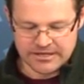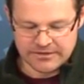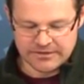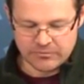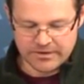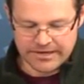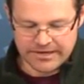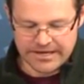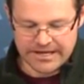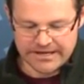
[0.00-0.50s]

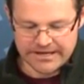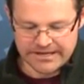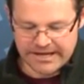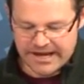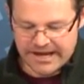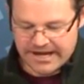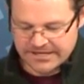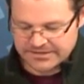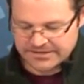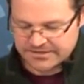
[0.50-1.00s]
went ahead and
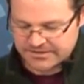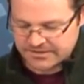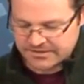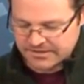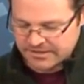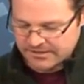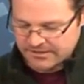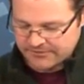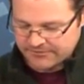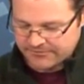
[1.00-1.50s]
asked
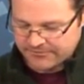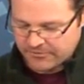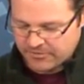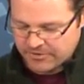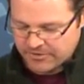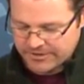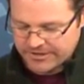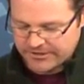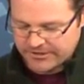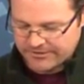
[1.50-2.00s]

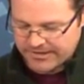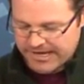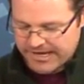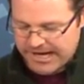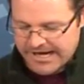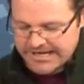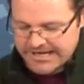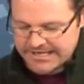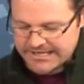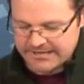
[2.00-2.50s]
for the
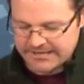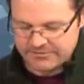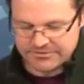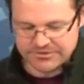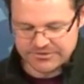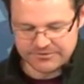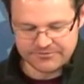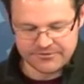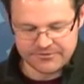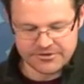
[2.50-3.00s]
80 was
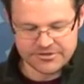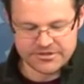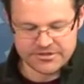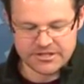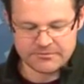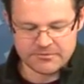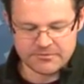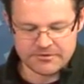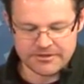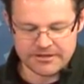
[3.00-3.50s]
the first
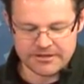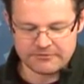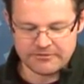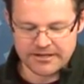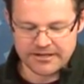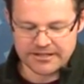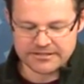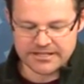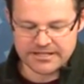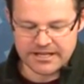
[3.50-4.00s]
number that it read
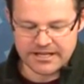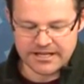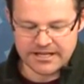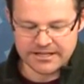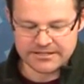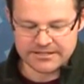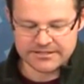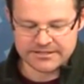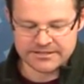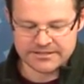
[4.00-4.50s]
into
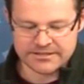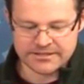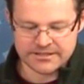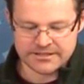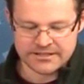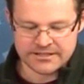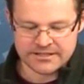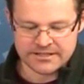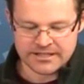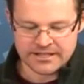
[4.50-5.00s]
X,
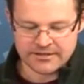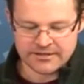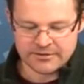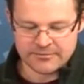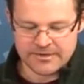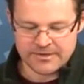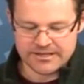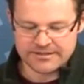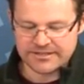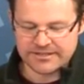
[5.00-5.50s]

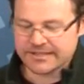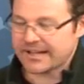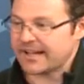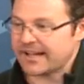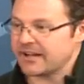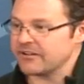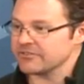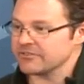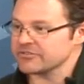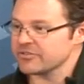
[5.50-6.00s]
incremented the
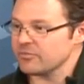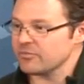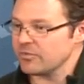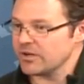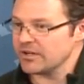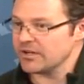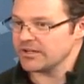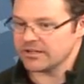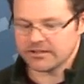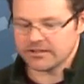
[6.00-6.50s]
count to
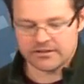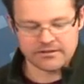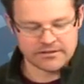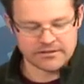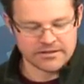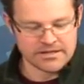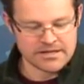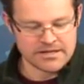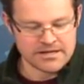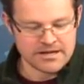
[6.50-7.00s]
1,
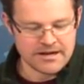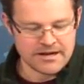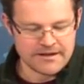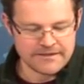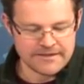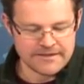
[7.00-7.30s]
and